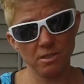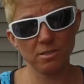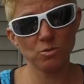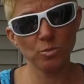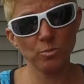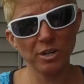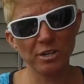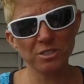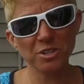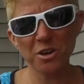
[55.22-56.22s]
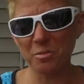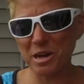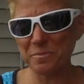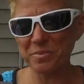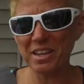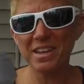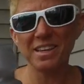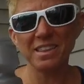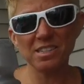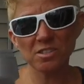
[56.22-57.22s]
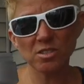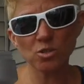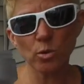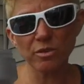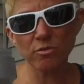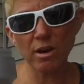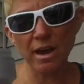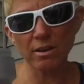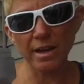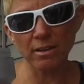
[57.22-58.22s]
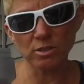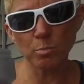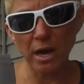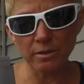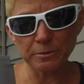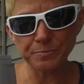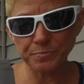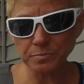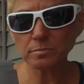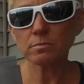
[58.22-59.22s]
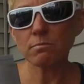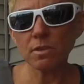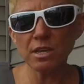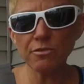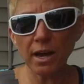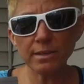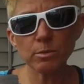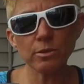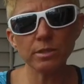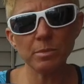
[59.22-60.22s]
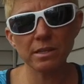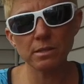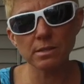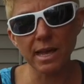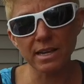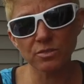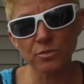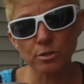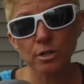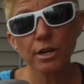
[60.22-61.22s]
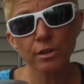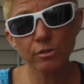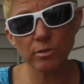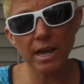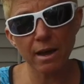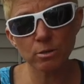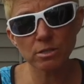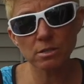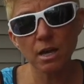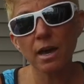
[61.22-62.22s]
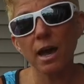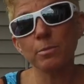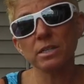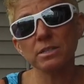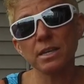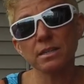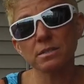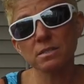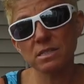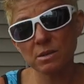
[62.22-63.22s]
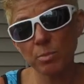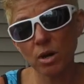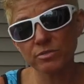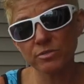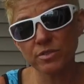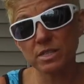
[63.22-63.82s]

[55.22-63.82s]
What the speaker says: This is what we're here to talk about. This is a 24-ounce bottle. If I am going to make this last for 3 hours, I'm going to take a sip off of